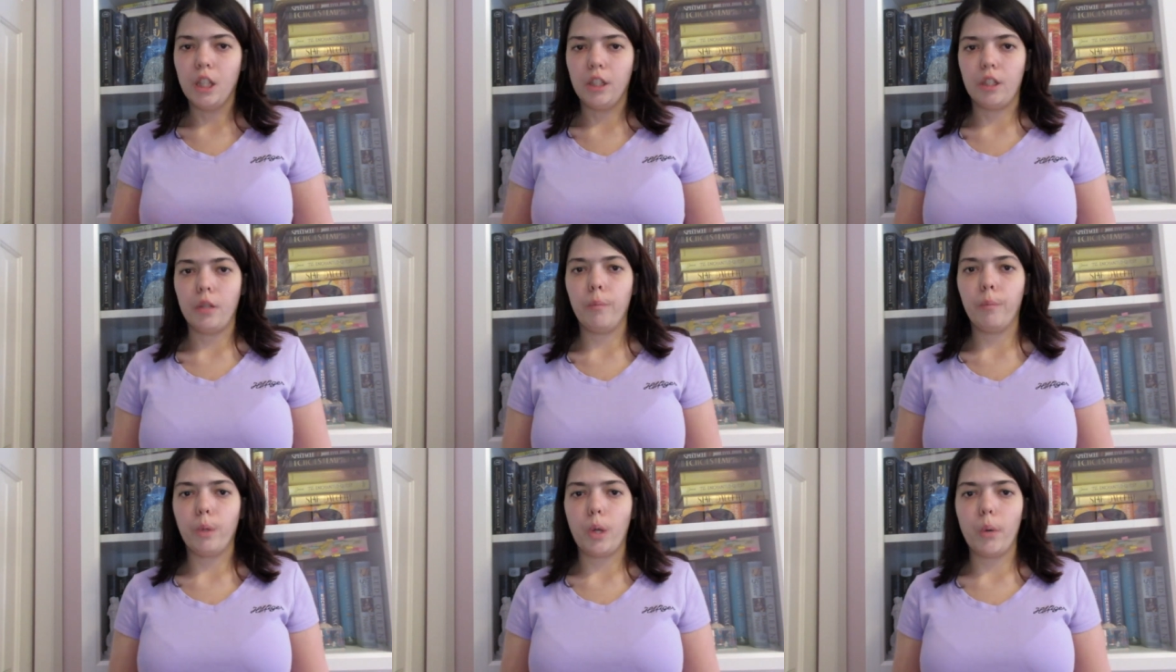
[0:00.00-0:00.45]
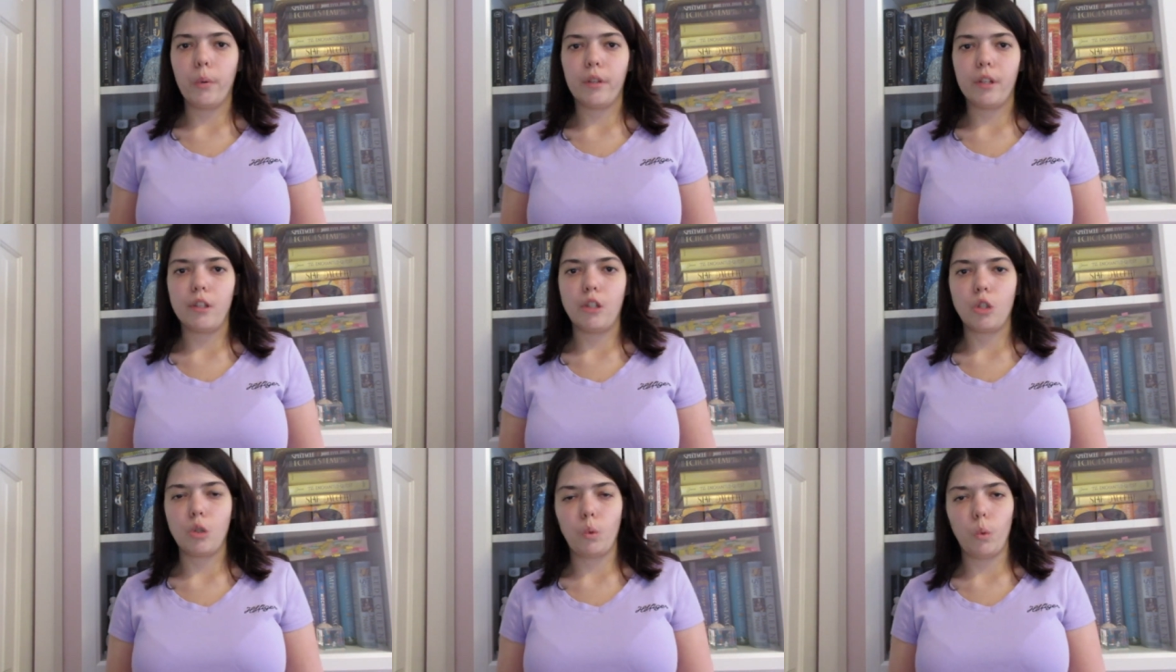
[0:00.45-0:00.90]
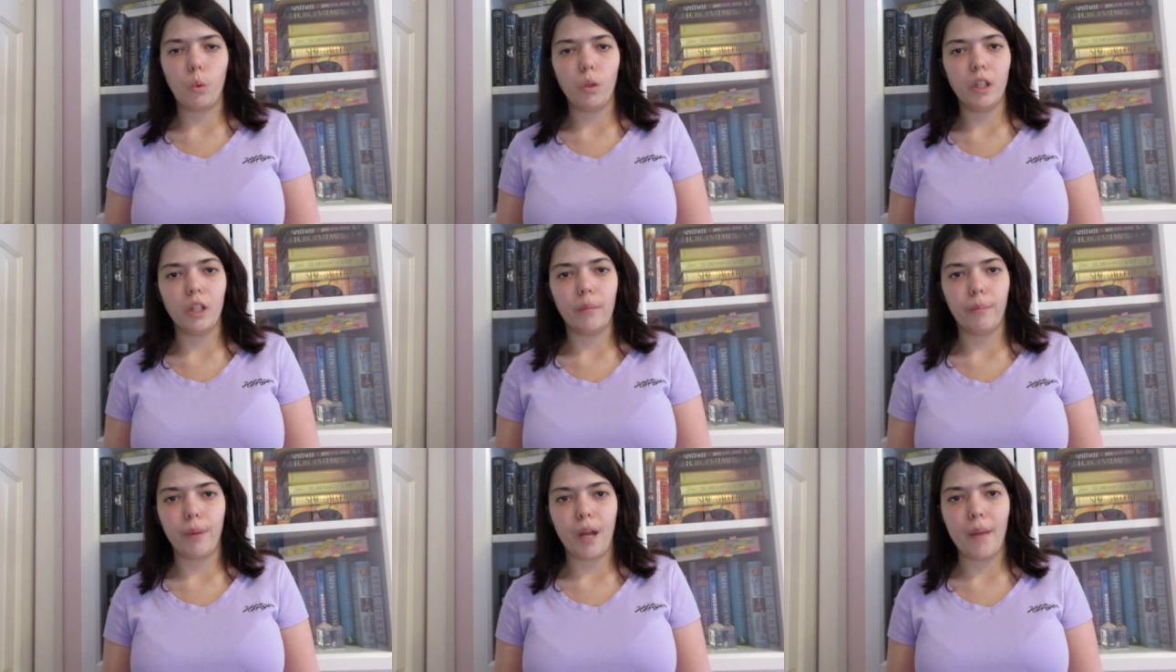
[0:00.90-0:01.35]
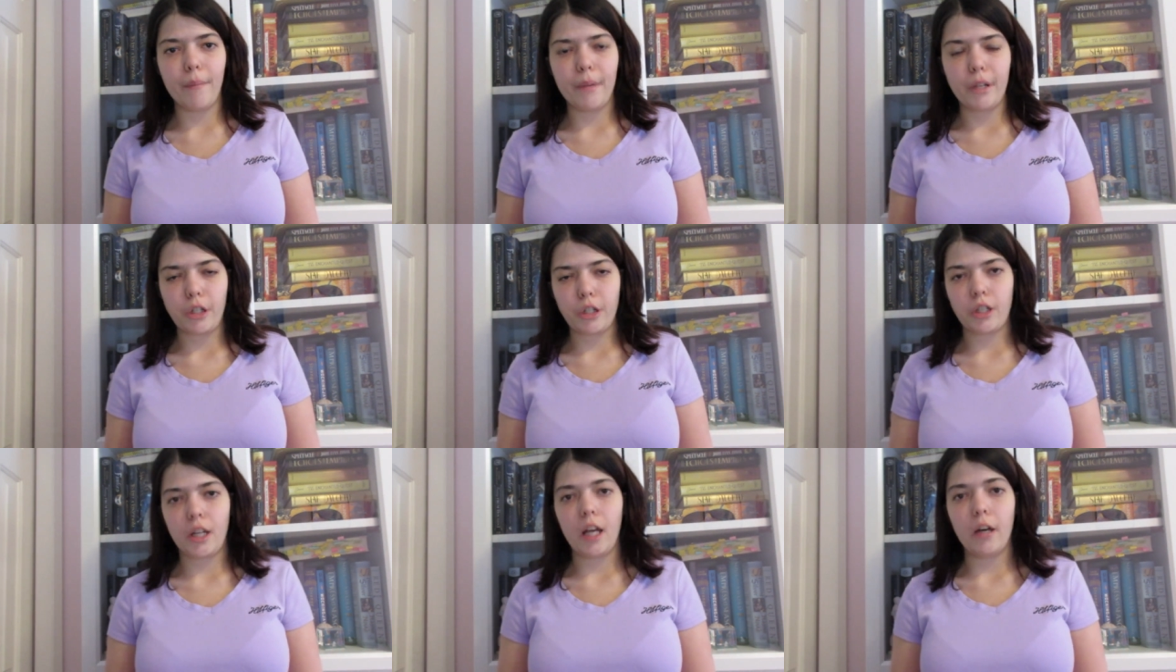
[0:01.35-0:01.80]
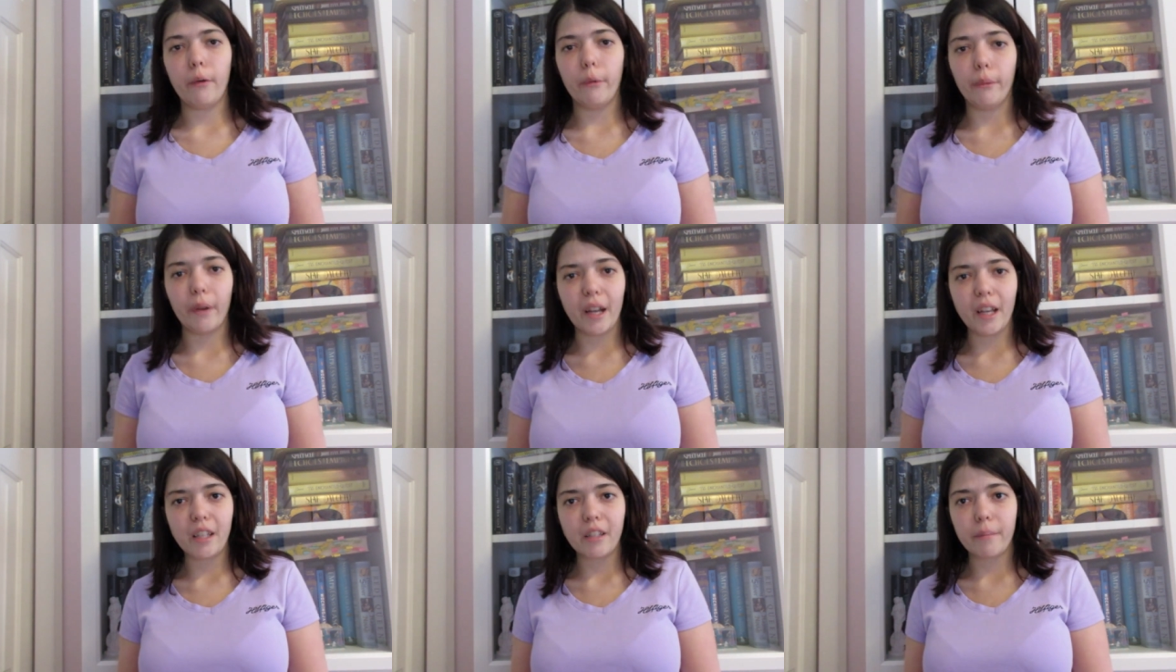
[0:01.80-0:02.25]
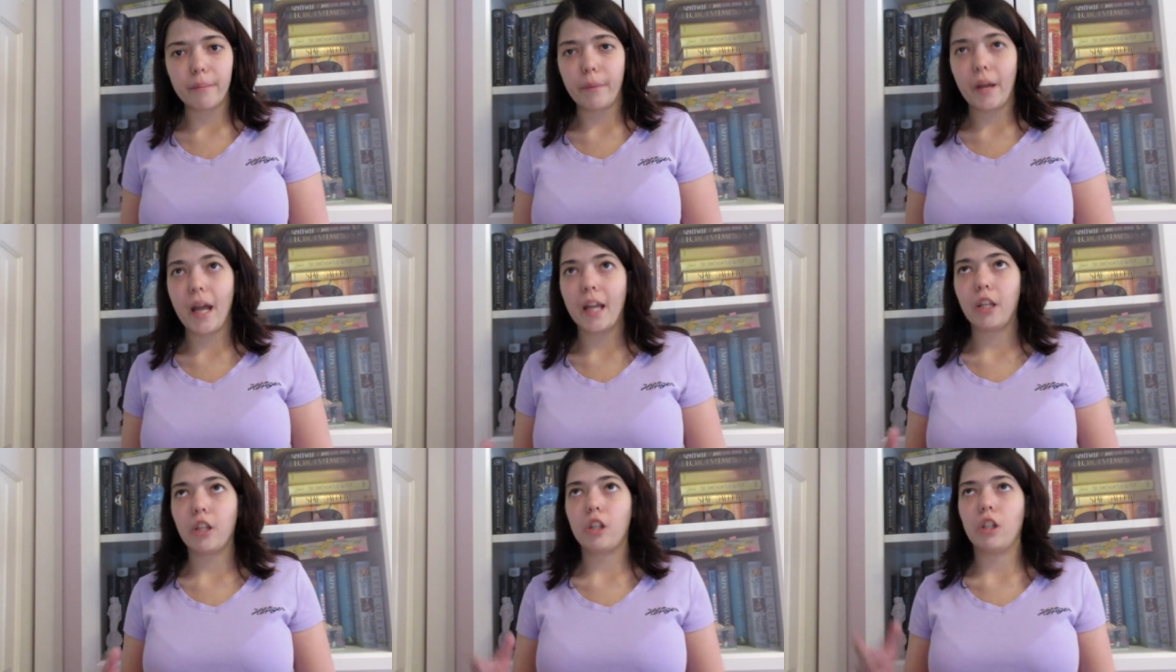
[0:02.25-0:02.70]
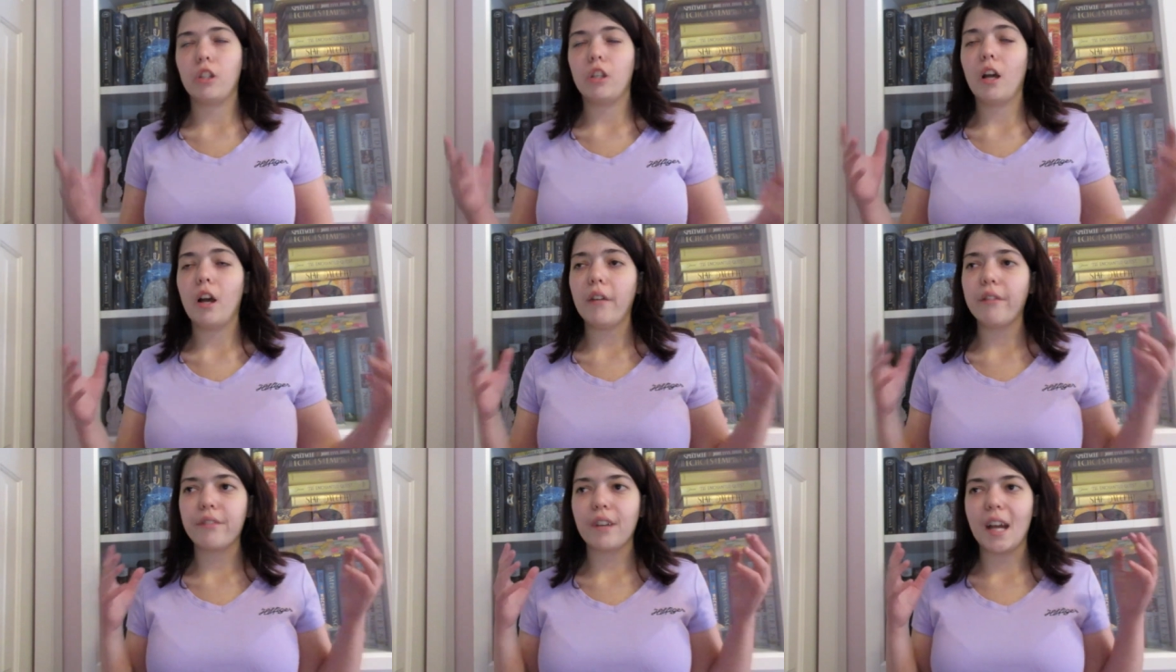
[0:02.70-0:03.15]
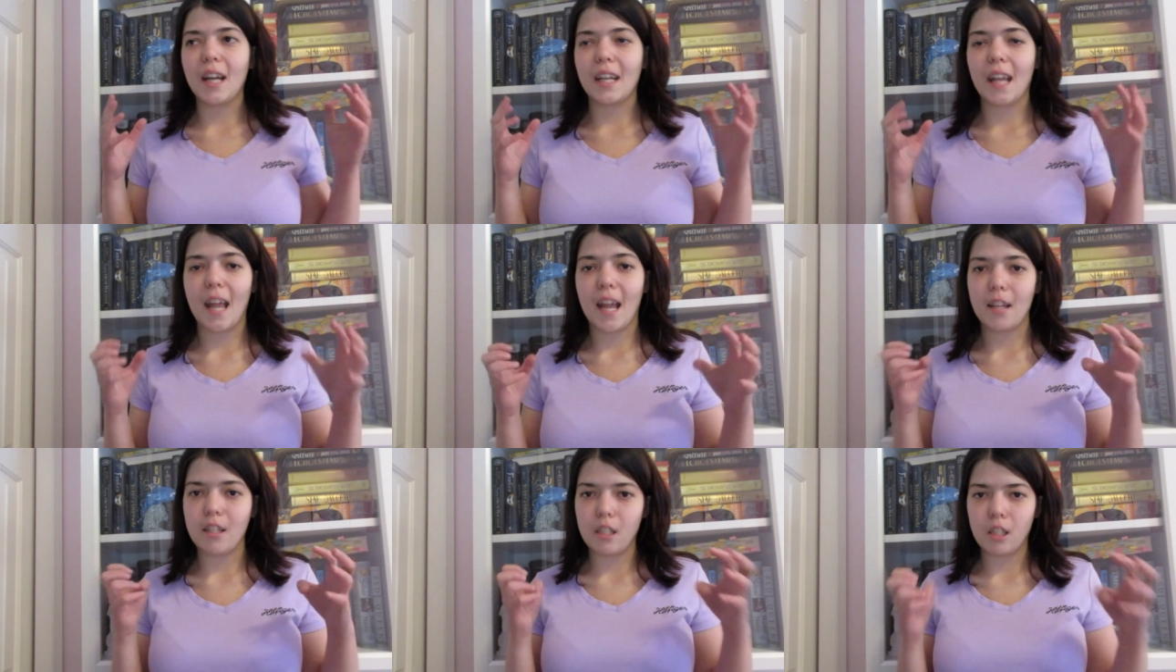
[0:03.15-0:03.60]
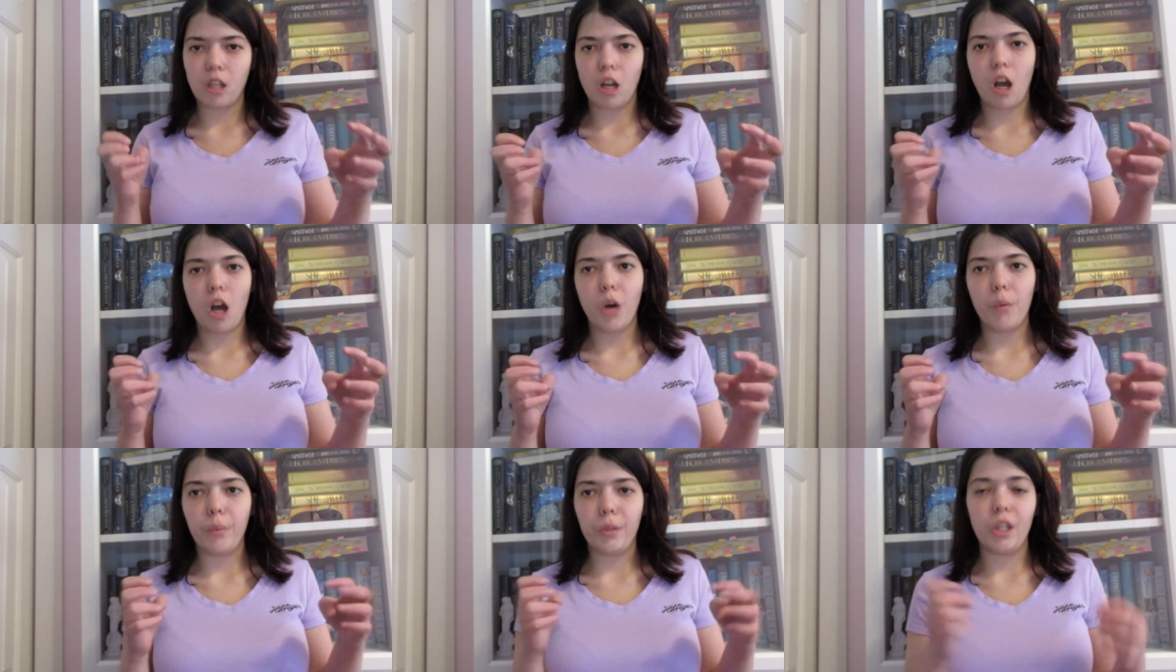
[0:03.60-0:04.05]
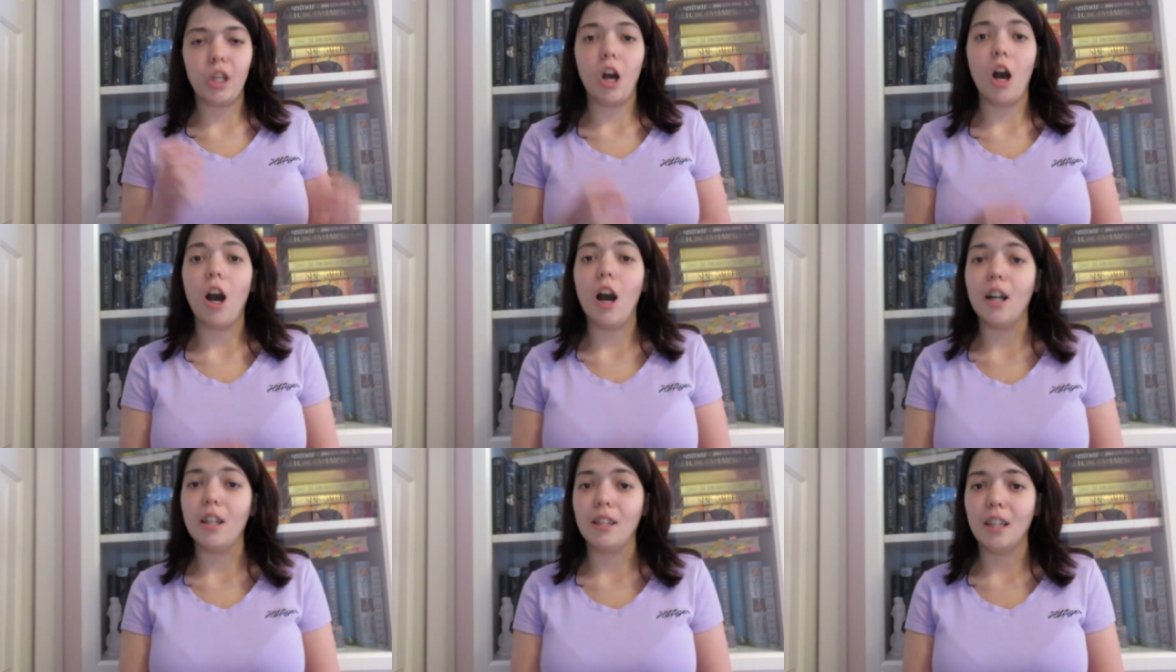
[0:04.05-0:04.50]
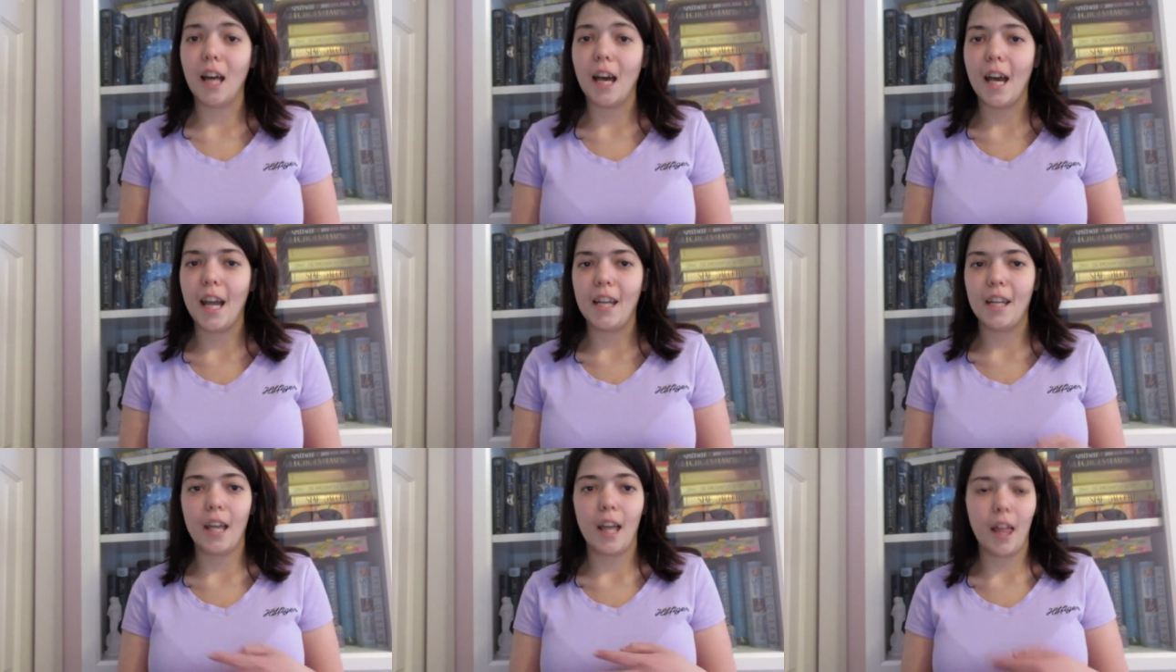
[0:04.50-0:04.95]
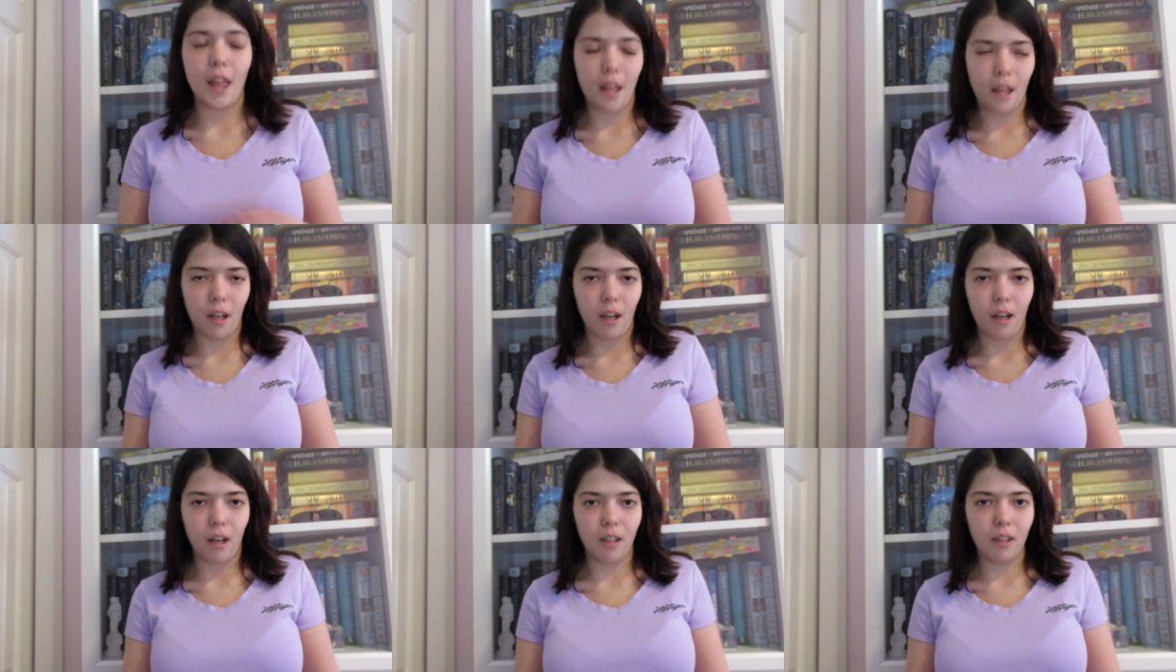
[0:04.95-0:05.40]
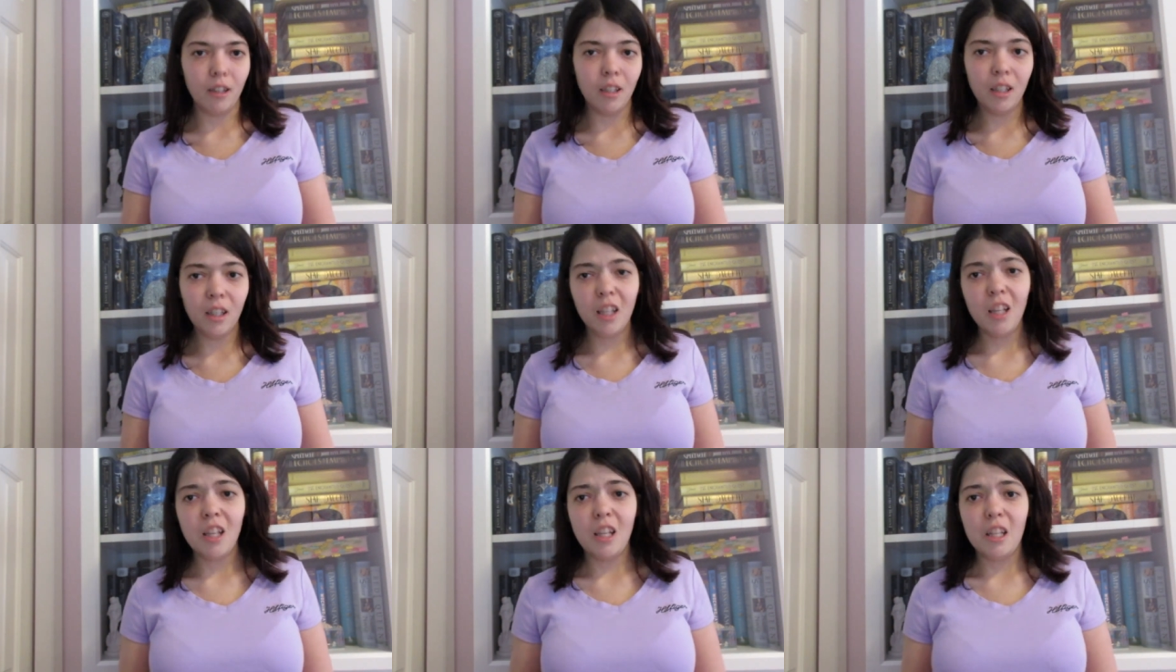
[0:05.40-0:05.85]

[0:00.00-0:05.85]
The Broken Sword by Michelle West, but I cannot find any copy online at all.